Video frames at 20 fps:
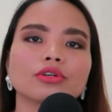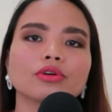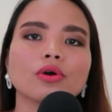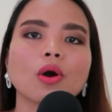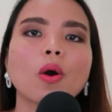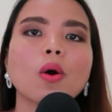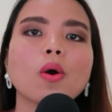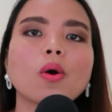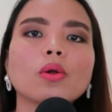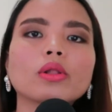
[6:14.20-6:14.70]

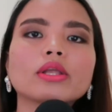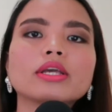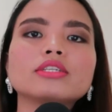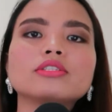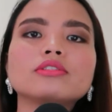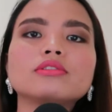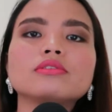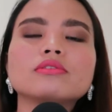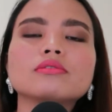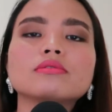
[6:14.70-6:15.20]
goal
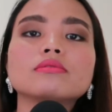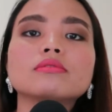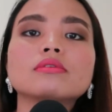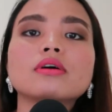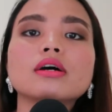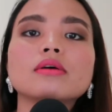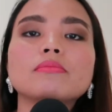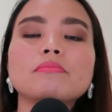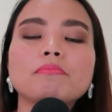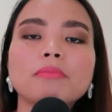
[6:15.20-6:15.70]
is to
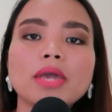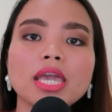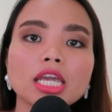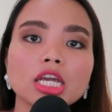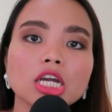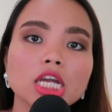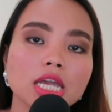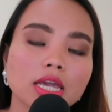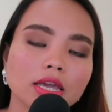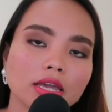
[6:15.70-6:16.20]

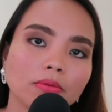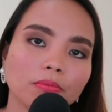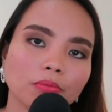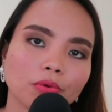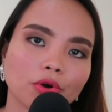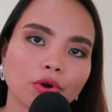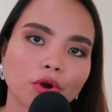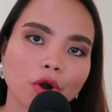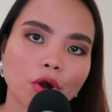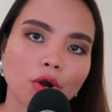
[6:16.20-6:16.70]
make him
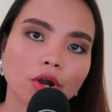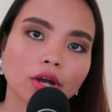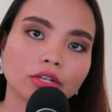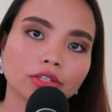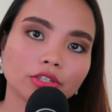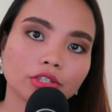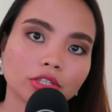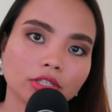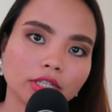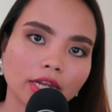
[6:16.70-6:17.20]
or her
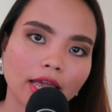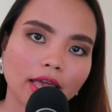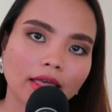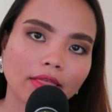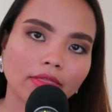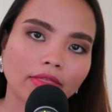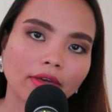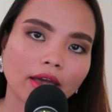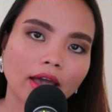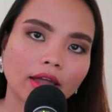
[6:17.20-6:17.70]

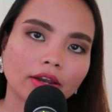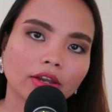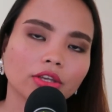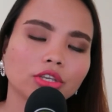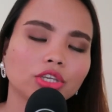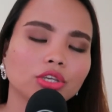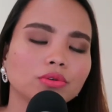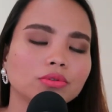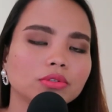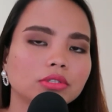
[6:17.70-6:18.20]
understand that
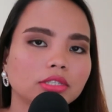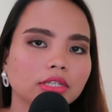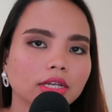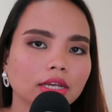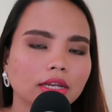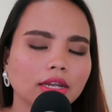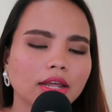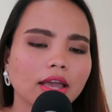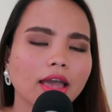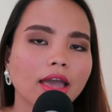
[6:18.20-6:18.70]
you
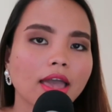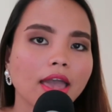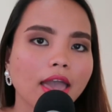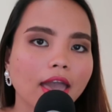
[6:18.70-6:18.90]
did